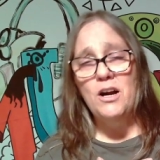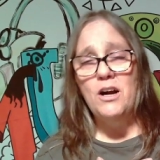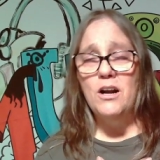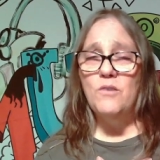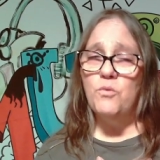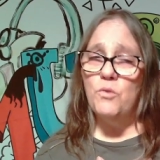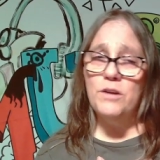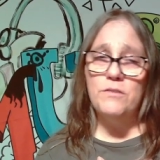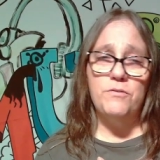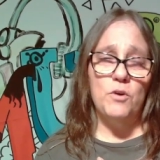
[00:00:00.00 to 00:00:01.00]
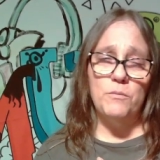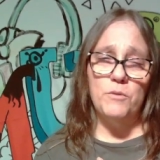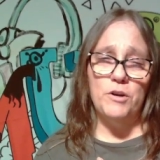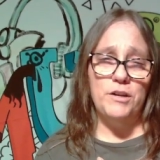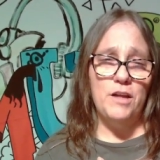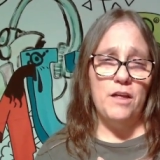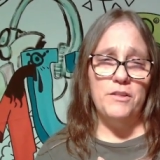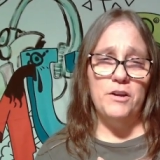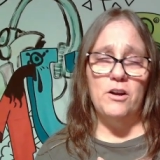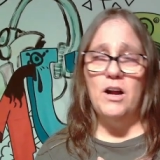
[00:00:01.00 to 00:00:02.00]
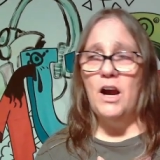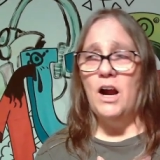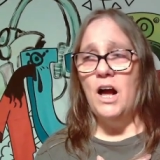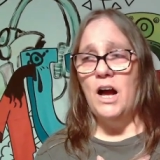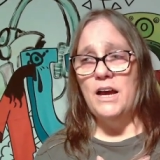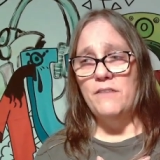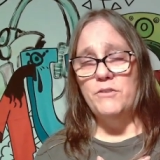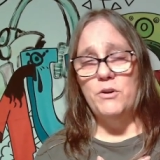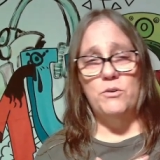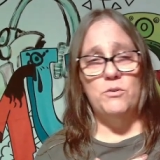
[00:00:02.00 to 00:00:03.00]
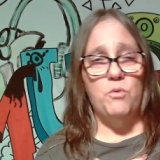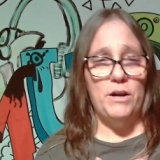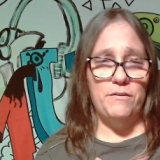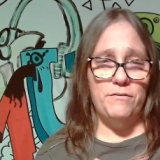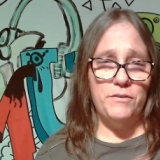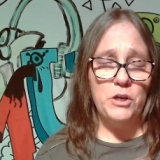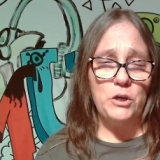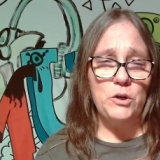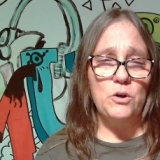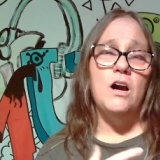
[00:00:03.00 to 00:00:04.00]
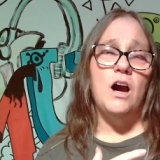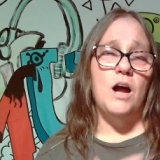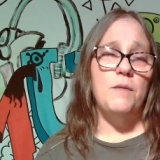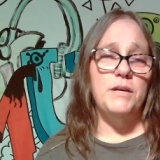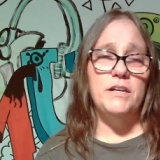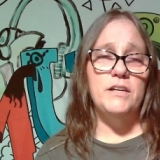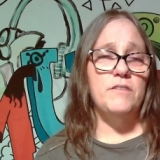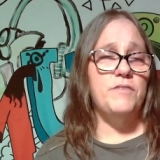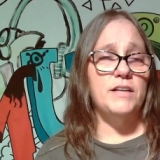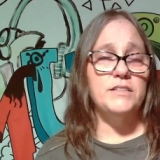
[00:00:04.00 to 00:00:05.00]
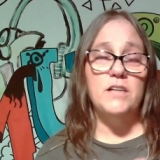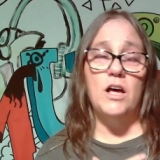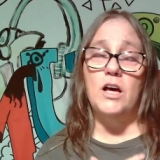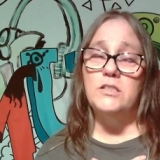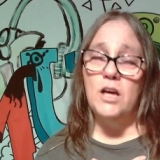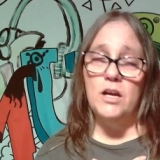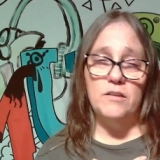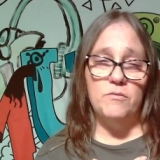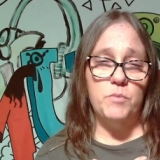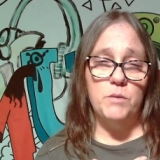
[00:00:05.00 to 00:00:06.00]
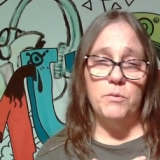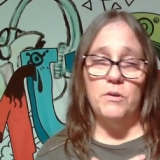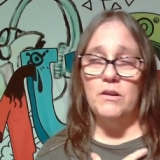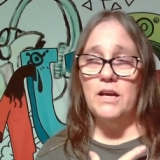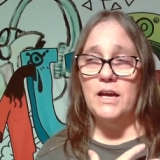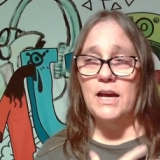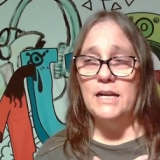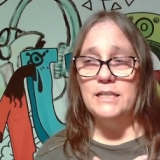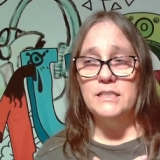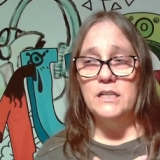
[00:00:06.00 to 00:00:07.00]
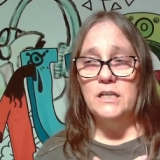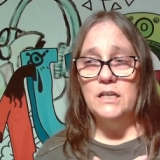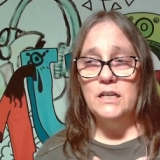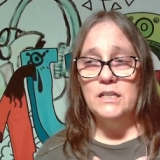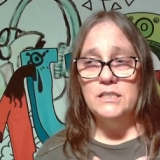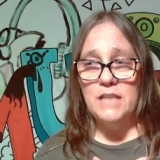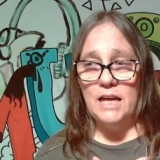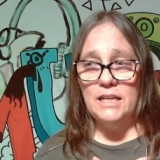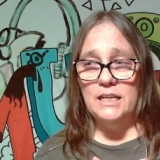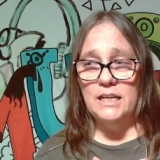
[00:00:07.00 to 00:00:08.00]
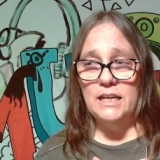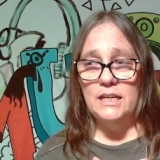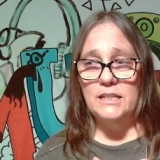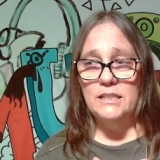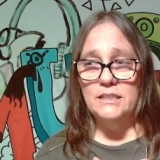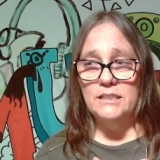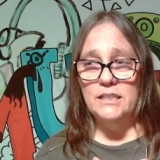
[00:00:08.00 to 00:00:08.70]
of one form or another. I have known quite a few. I mean, it affects a ton of people, and sadly, they